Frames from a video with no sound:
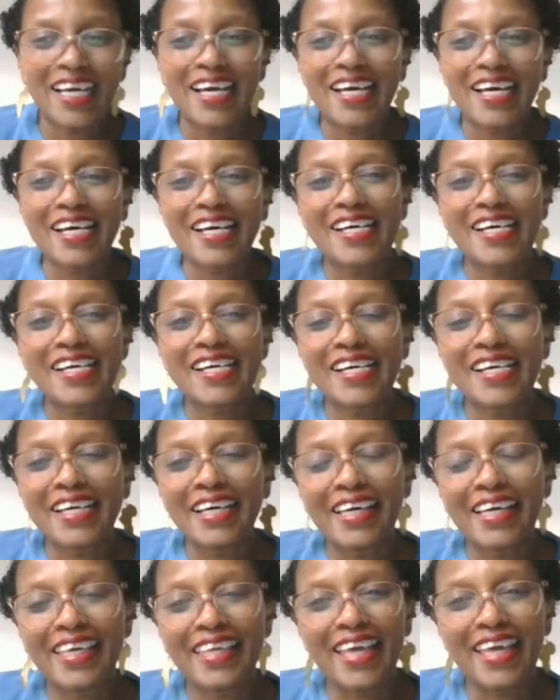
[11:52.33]

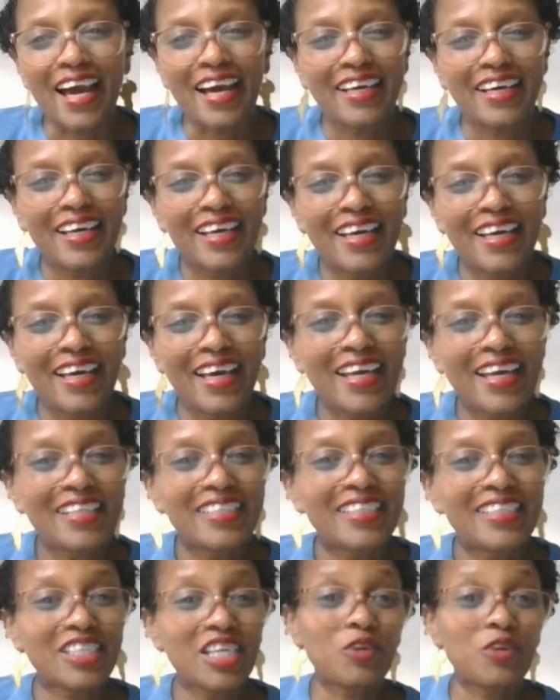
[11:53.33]
And
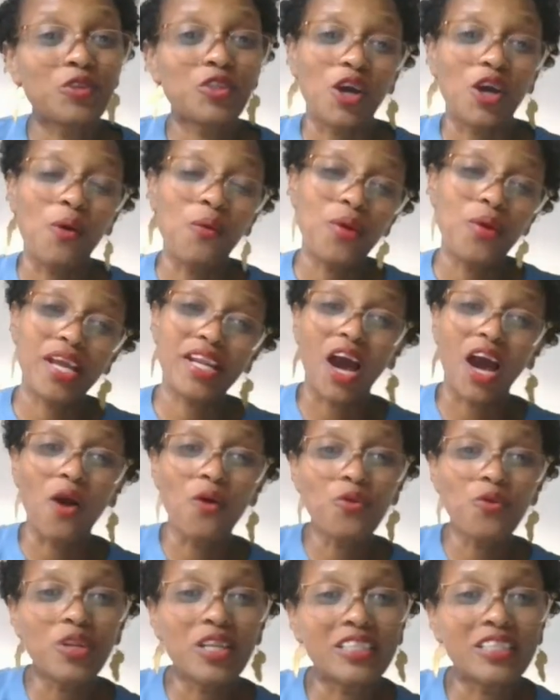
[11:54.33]
ciao, and I
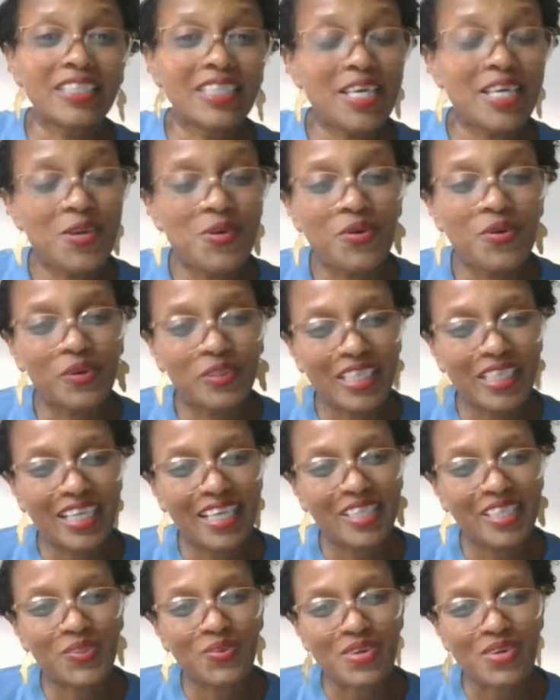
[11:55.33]
will see you on the
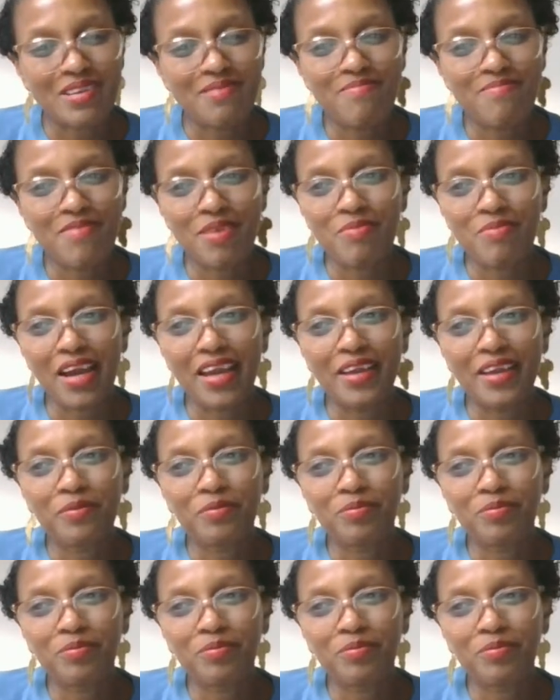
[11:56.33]
next one. Bye bye.